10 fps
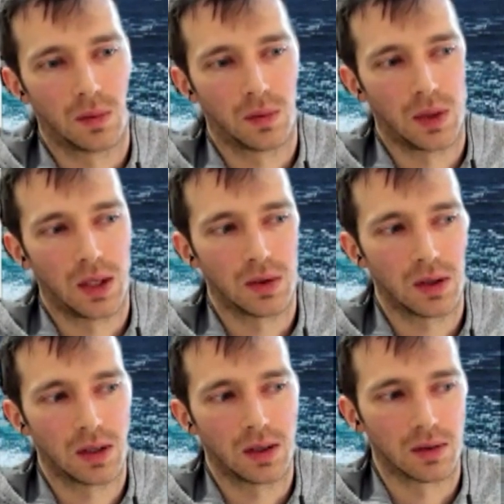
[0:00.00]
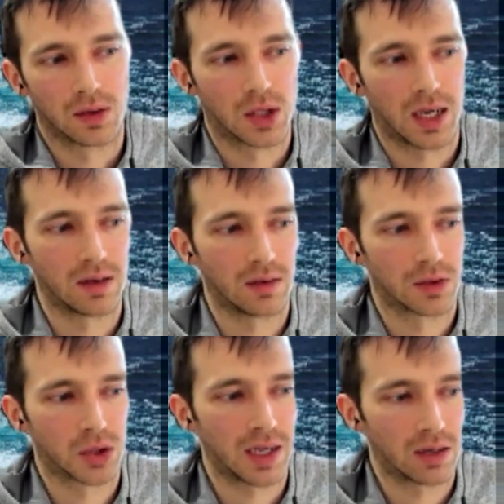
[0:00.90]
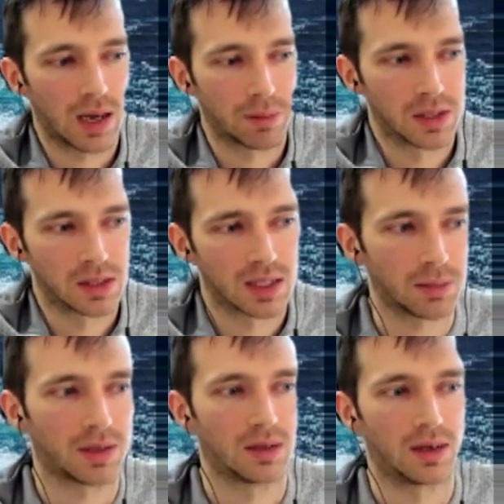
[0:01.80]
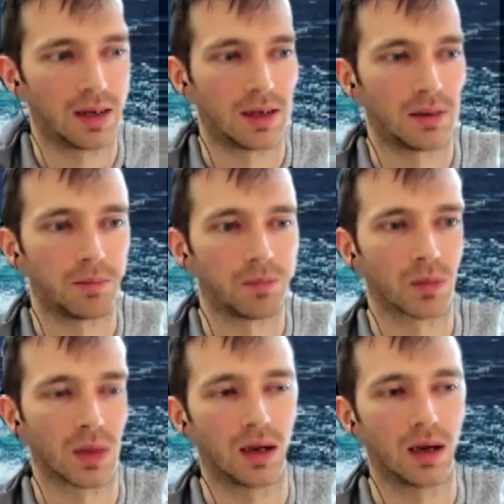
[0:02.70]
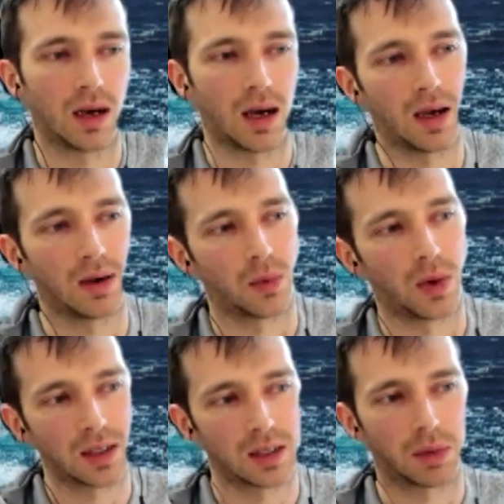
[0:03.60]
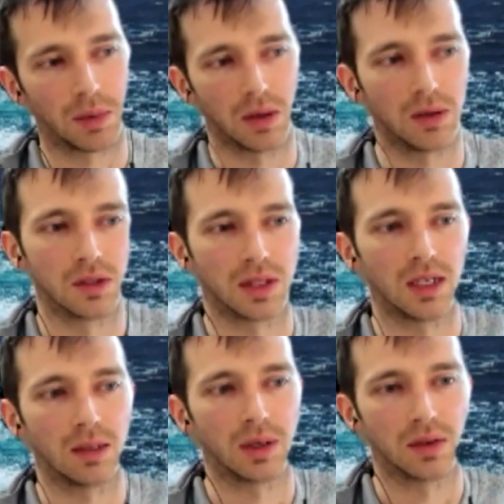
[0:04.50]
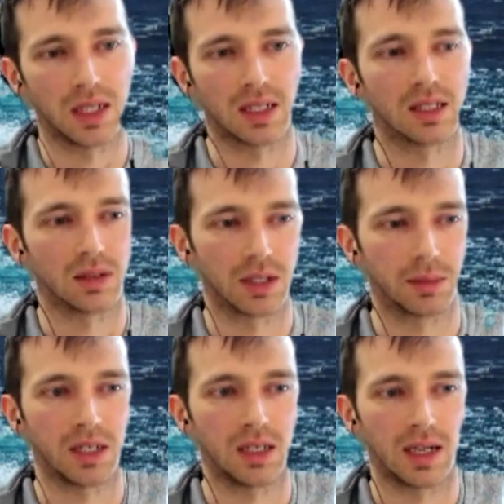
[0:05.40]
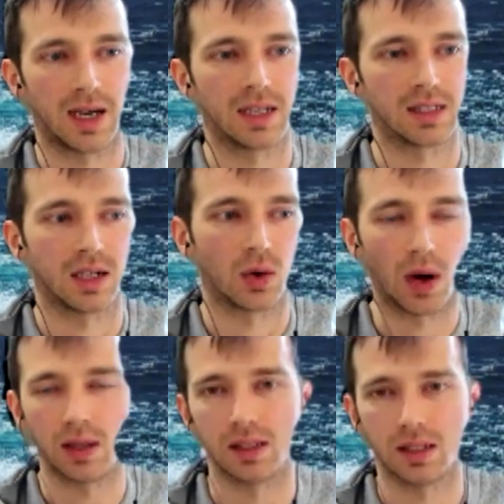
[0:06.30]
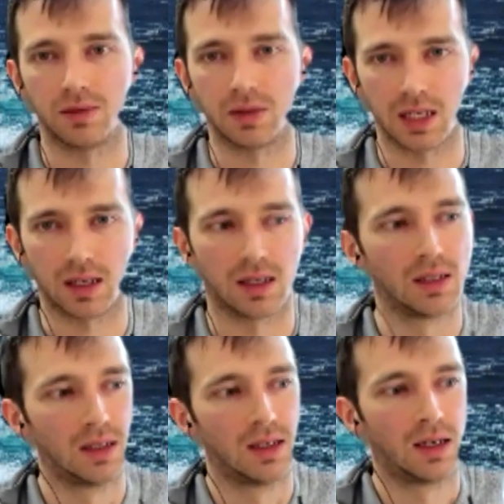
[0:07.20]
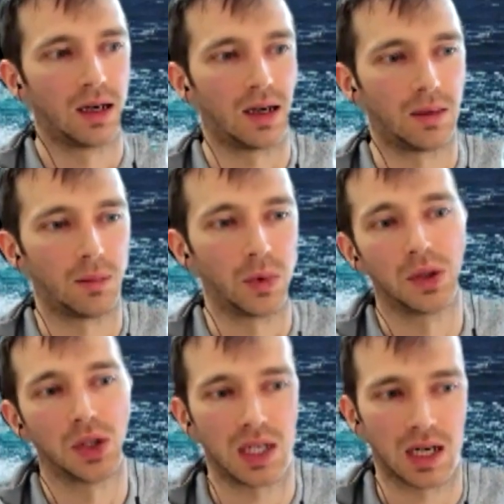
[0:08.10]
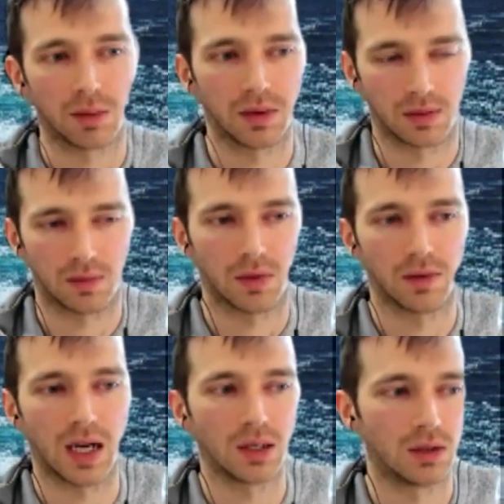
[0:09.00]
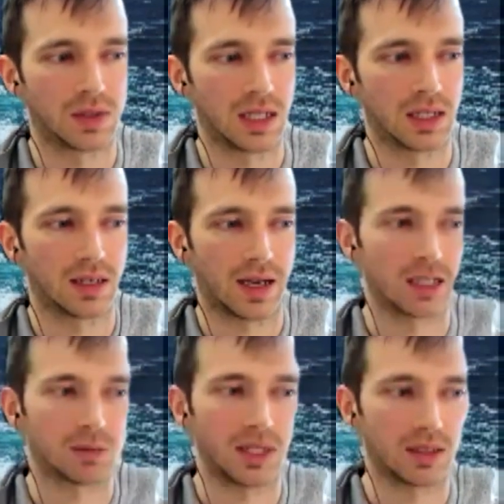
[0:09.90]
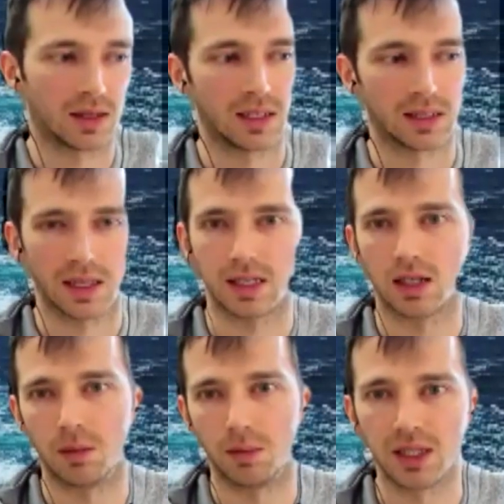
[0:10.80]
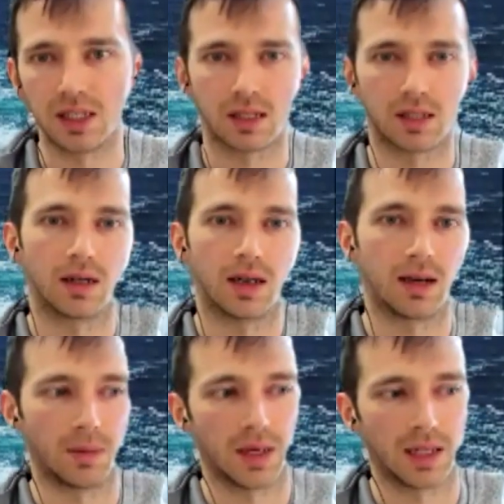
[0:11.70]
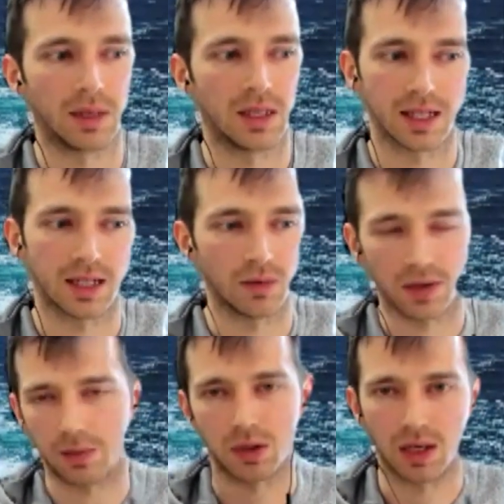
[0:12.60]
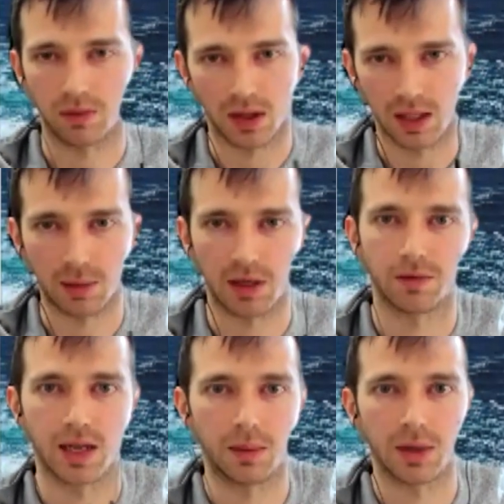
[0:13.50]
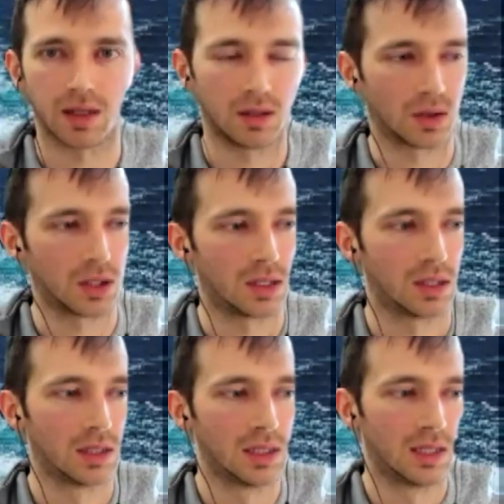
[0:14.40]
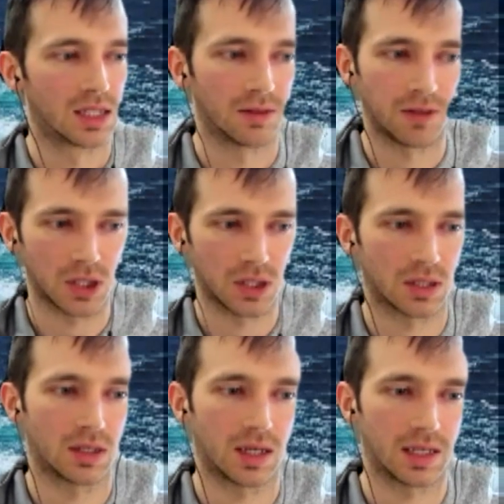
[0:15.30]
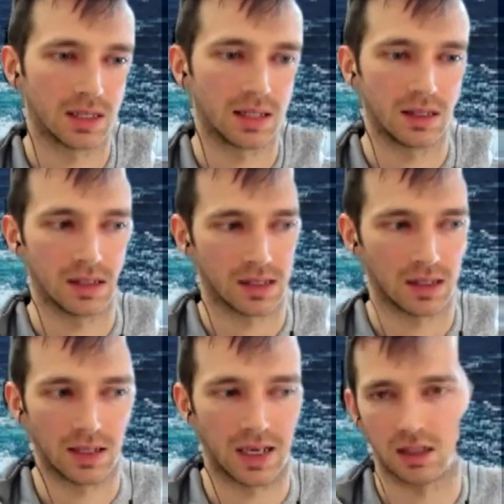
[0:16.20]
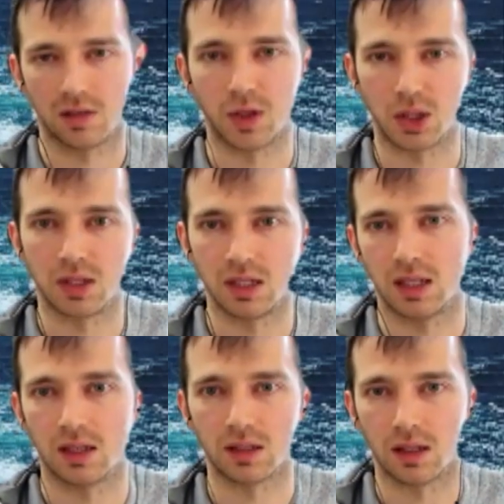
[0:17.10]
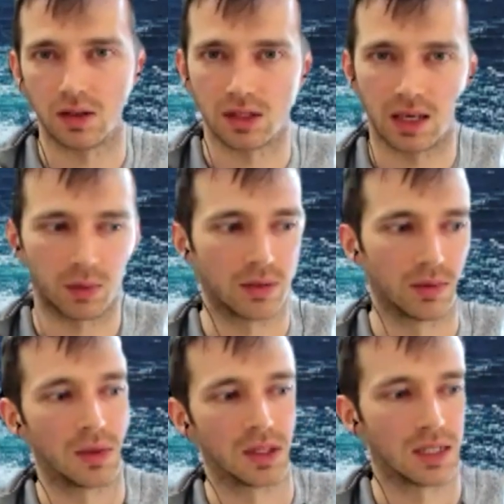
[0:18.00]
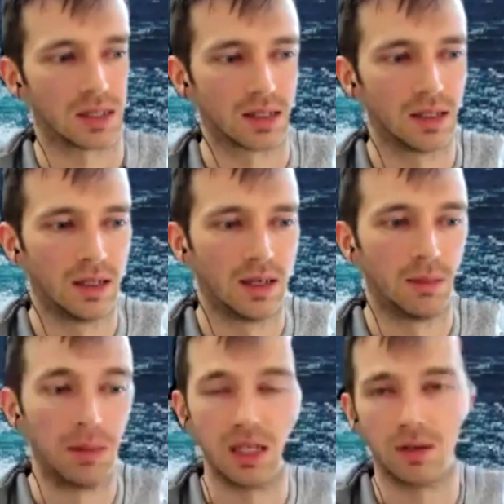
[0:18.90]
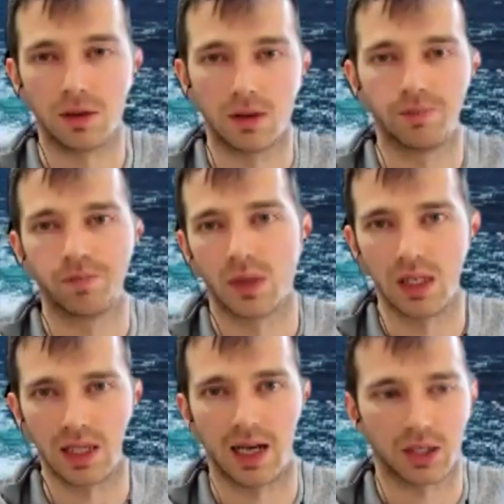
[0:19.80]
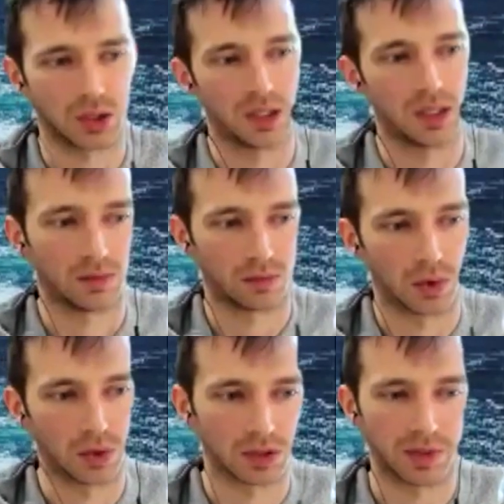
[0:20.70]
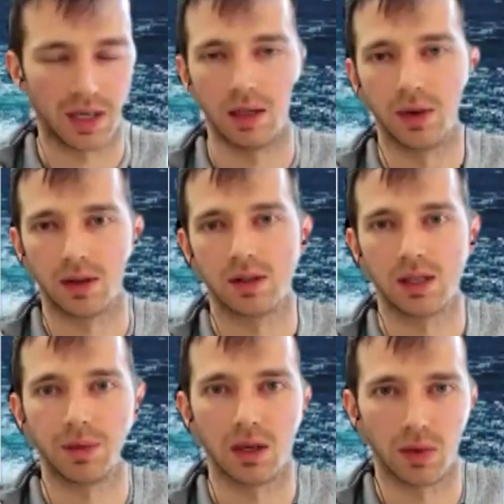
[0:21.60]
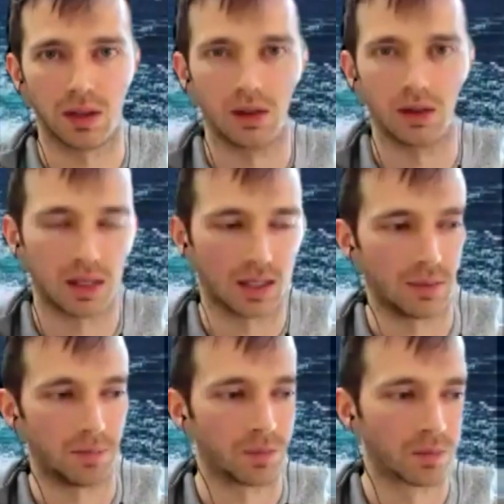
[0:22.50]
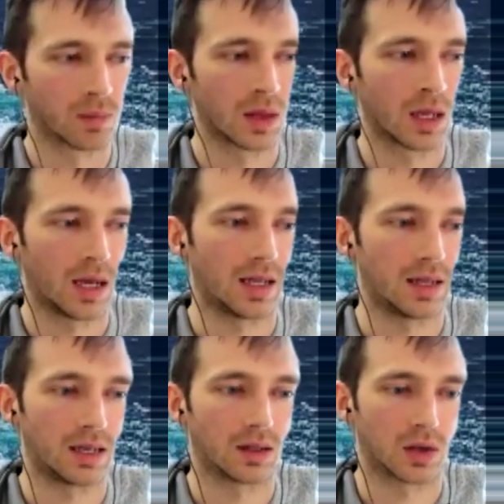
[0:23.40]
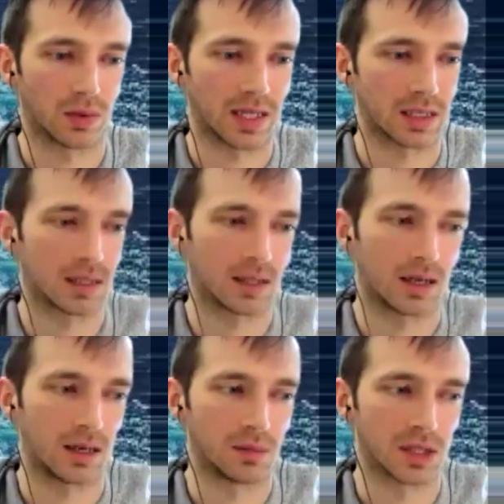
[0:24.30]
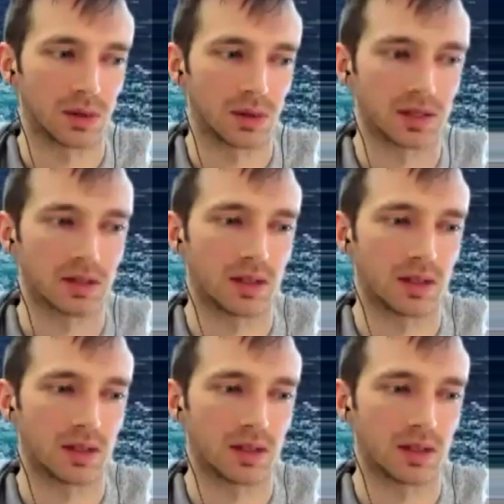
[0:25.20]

in order to kind of try to wrap this up, I wanted to propose thinking about data serendipity as a quality of data. We usually talk about the value of data as being things like complete, and that means that you captured everything about a phenomena that you could. Sufficient, as in it's at a sufficient detail to understand what it represents. Meaningful, it's actually corresponding with something real. And then correct, so it's